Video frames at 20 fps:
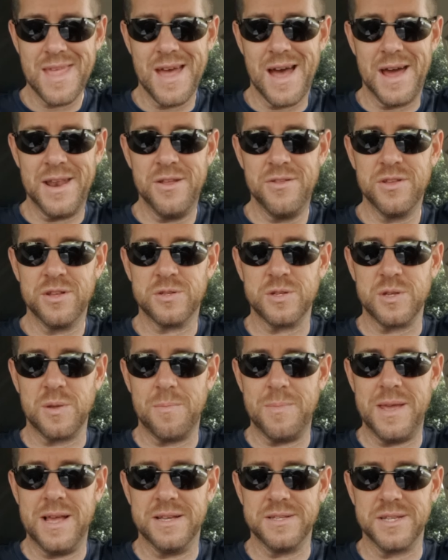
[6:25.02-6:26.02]
I knew this was a
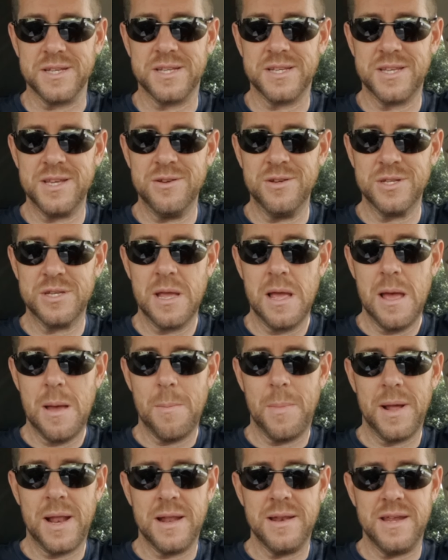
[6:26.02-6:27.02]
BS excuse,
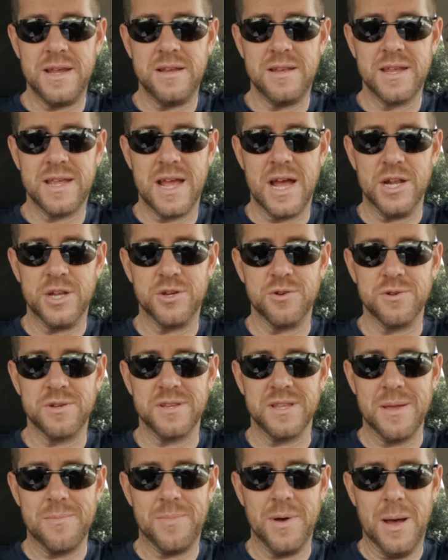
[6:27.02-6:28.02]
but I needed to catch her
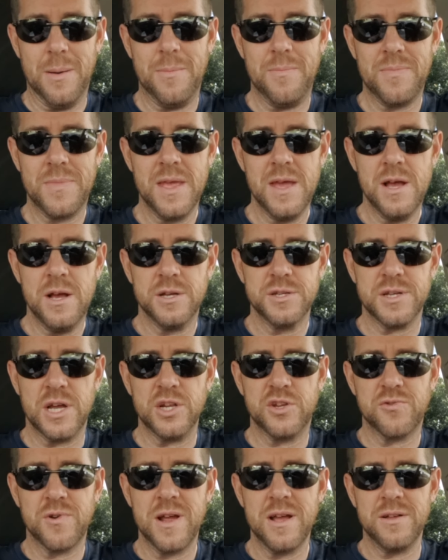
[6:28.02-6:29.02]
slip up. So I
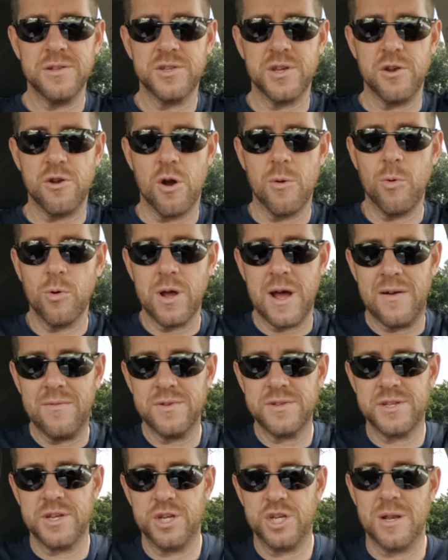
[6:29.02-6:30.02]
trailed to a normal
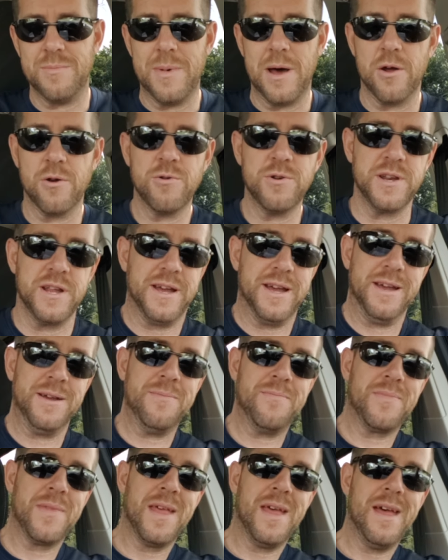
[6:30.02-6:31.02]
conversation about her day
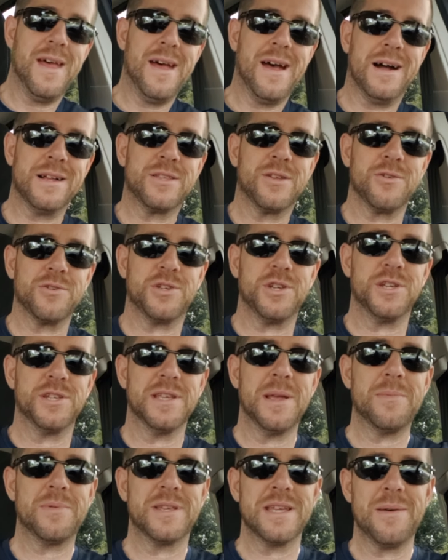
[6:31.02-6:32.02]
until she
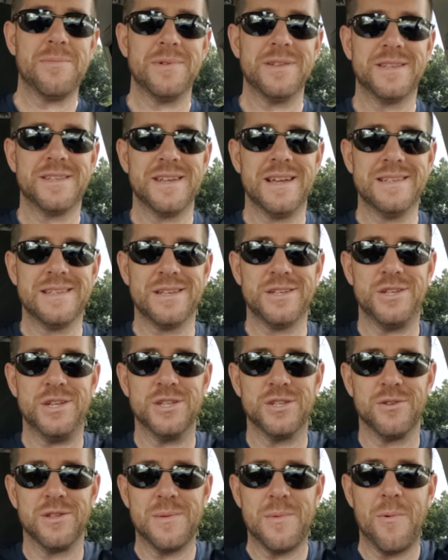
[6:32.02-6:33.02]
slips up and says that
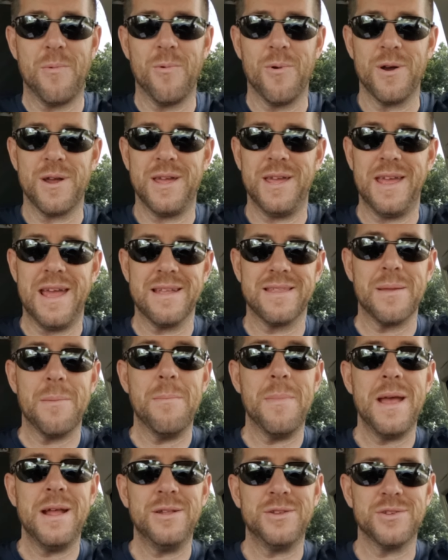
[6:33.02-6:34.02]
she's only been working at the
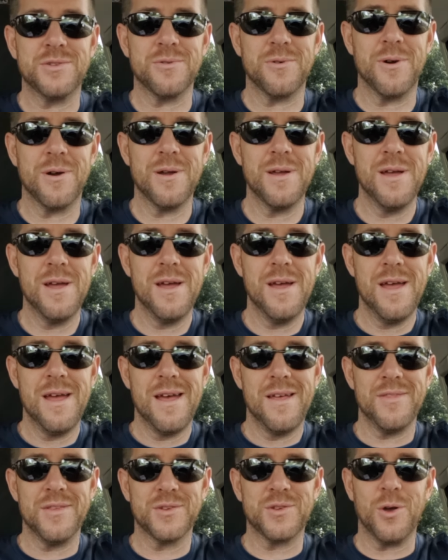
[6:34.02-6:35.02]
main store
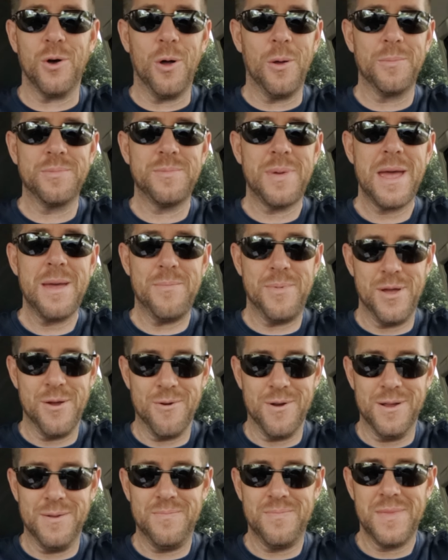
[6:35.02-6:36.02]
this whole pay
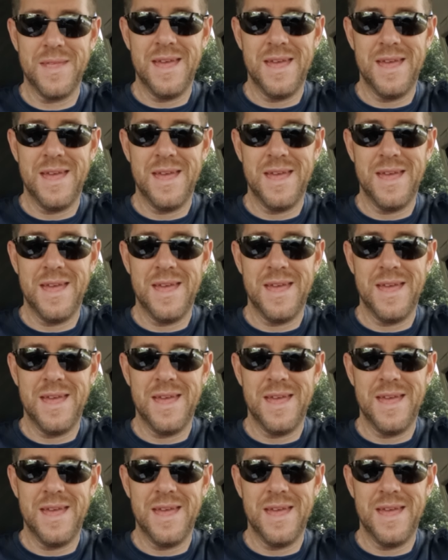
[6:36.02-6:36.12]
period,